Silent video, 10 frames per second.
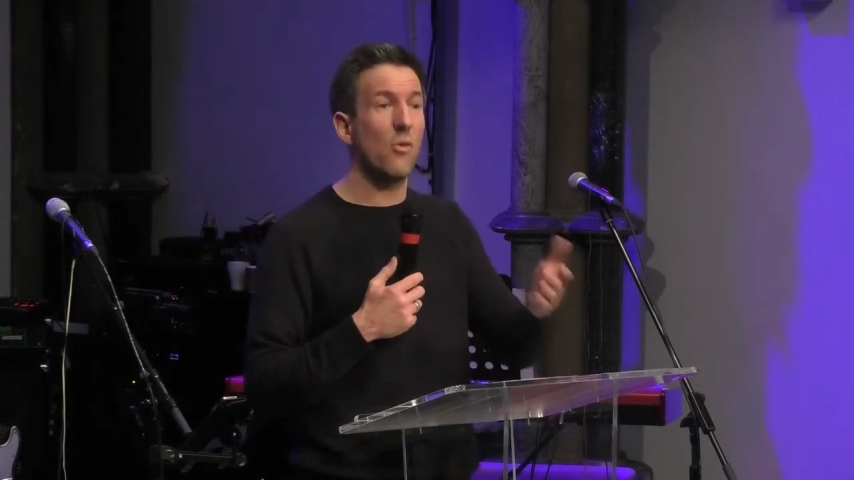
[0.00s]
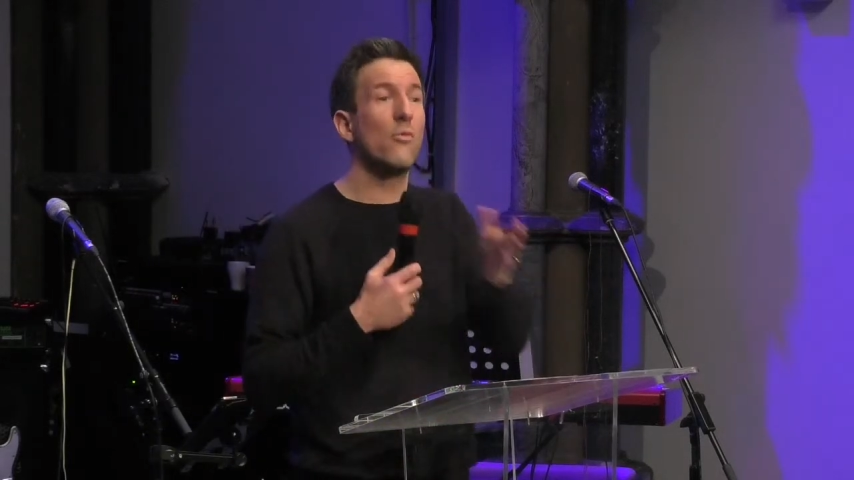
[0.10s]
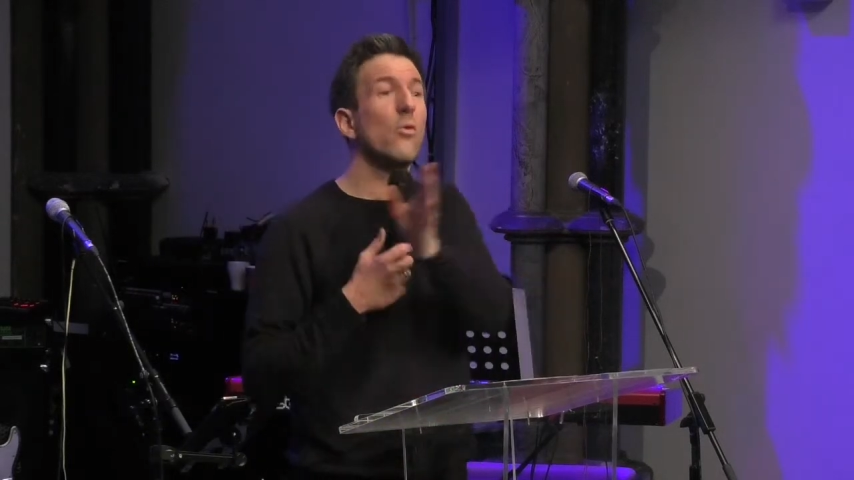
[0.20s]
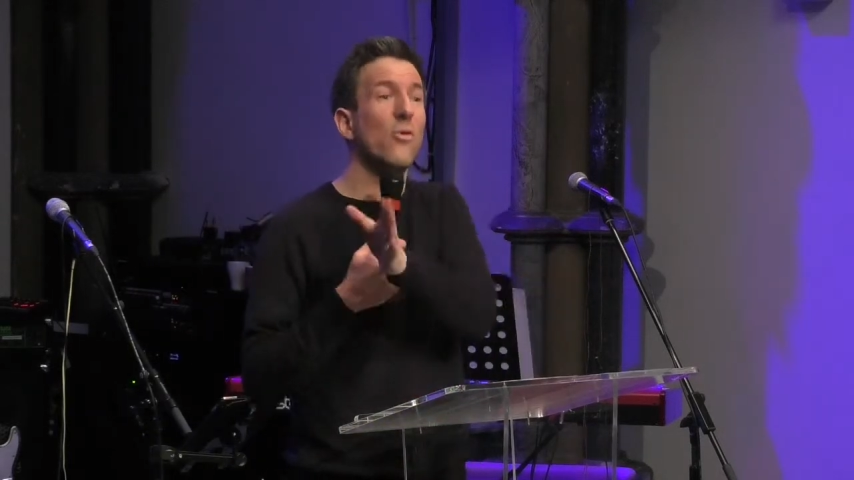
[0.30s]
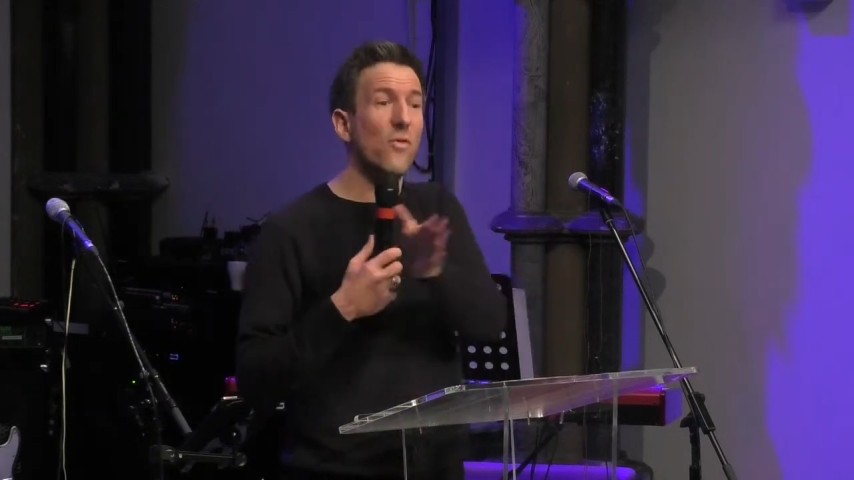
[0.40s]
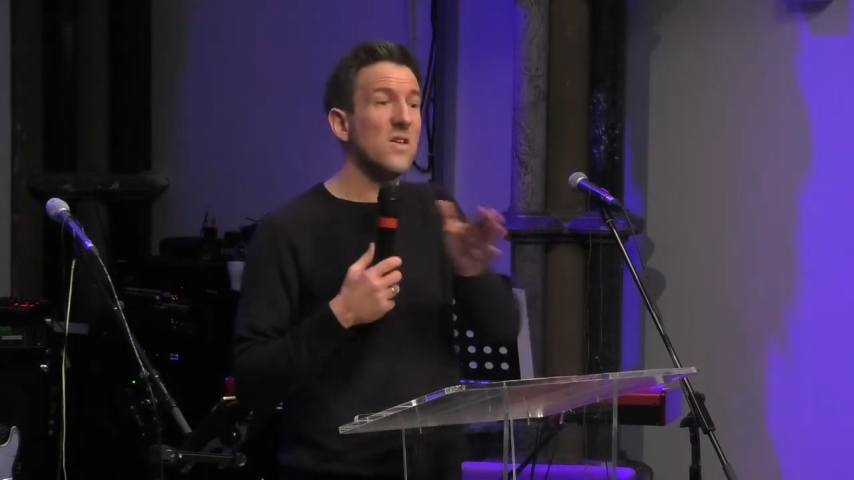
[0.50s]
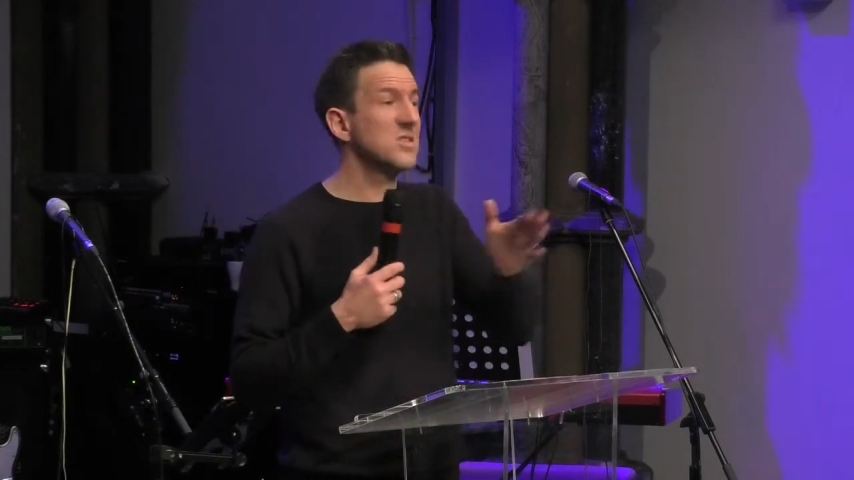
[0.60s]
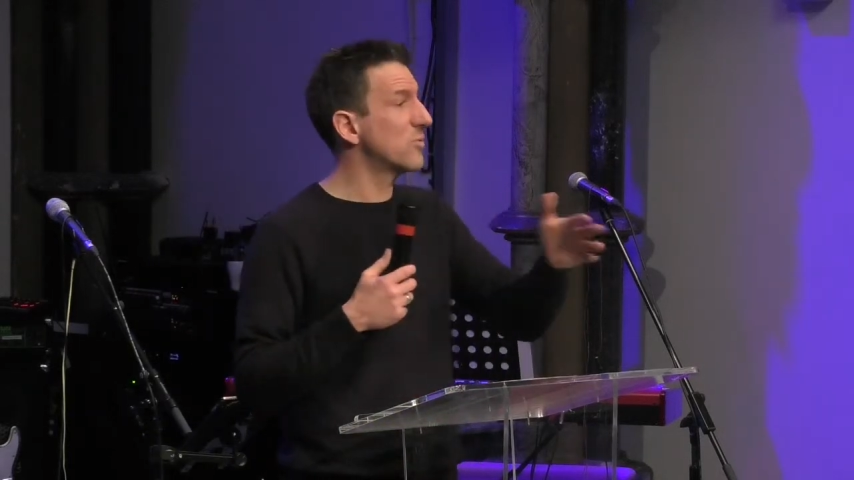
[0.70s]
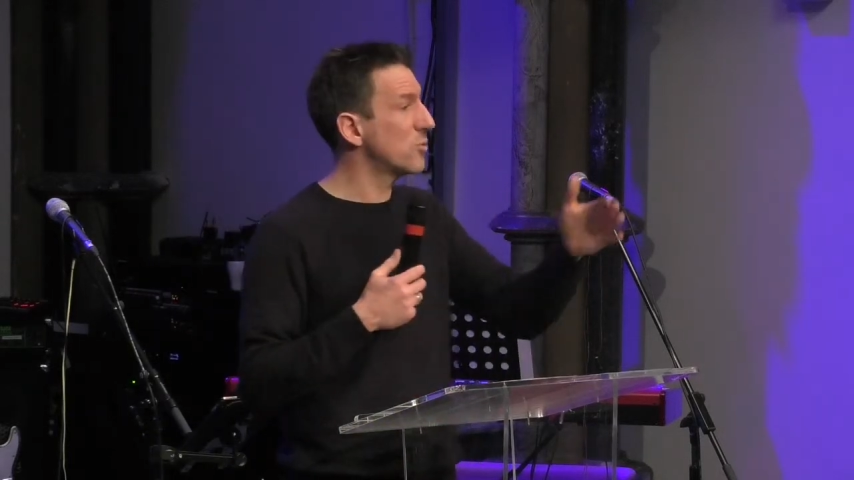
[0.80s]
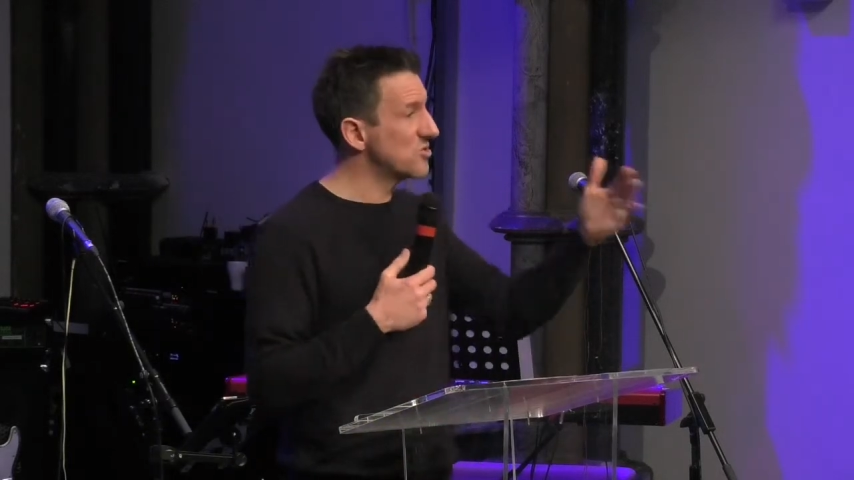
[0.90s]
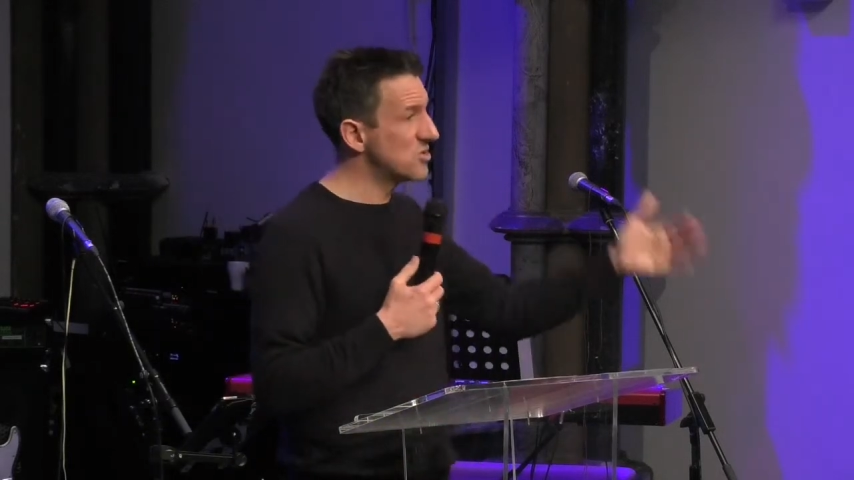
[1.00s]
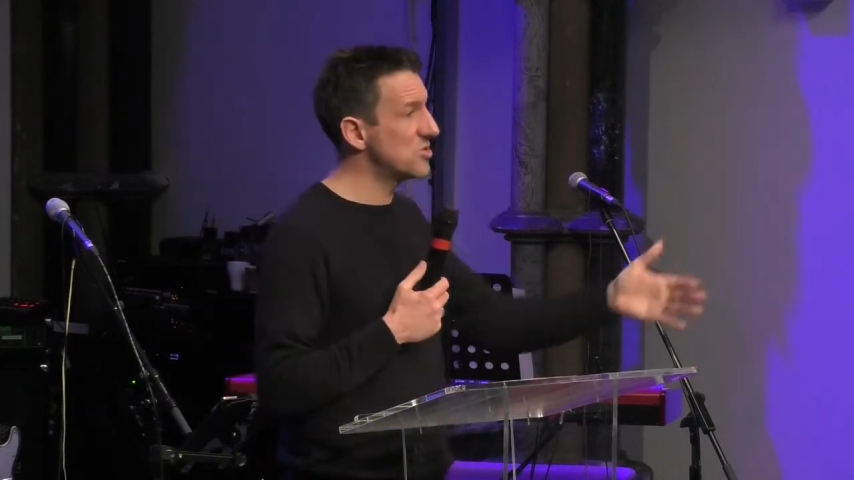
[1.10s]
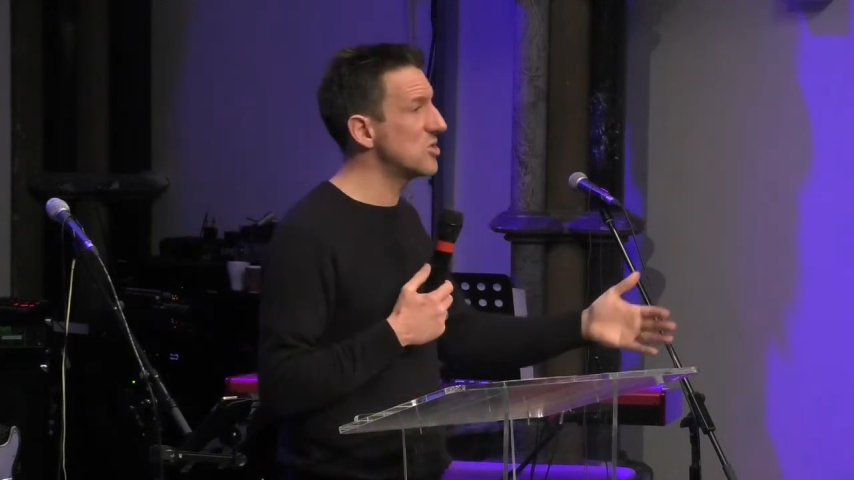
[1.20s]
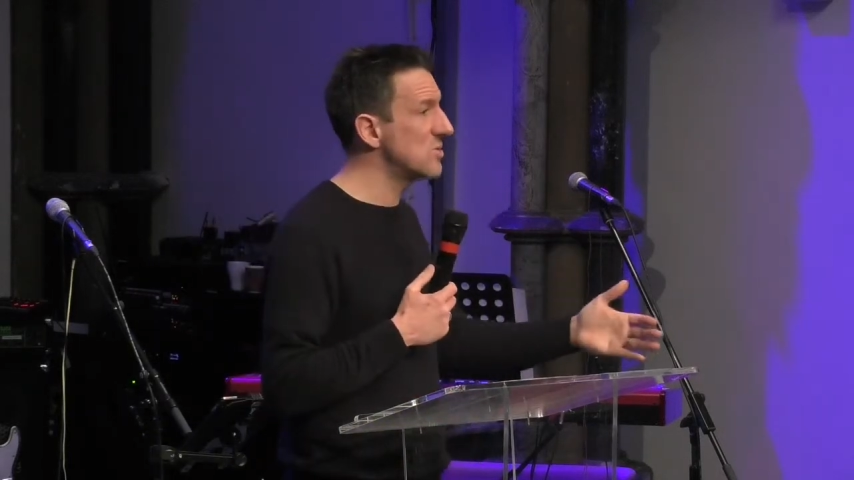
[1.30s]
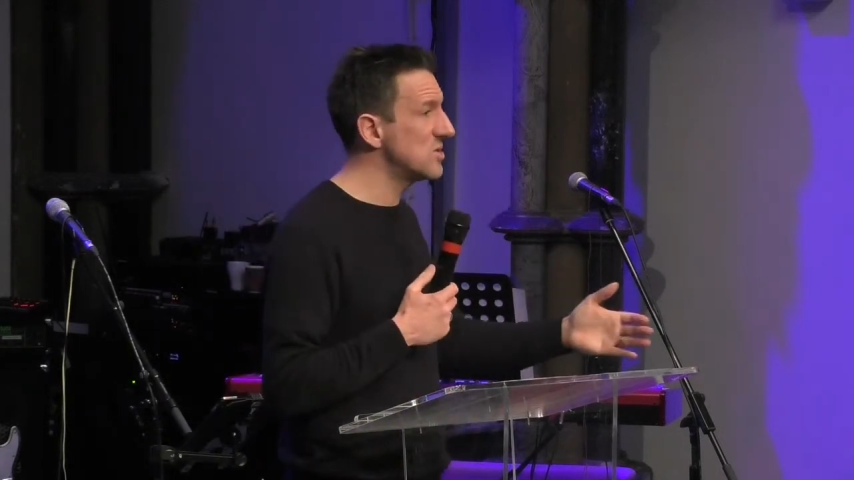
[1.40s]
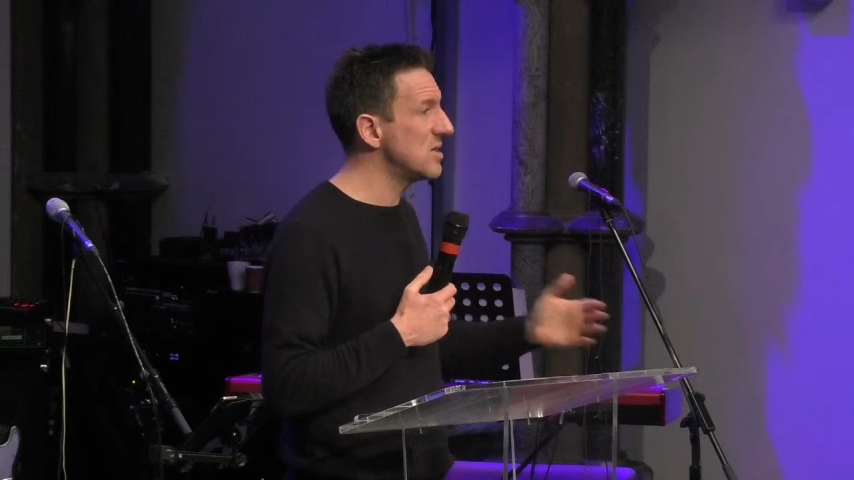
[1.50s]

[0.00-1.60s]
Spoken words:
Of all the festivals to choose,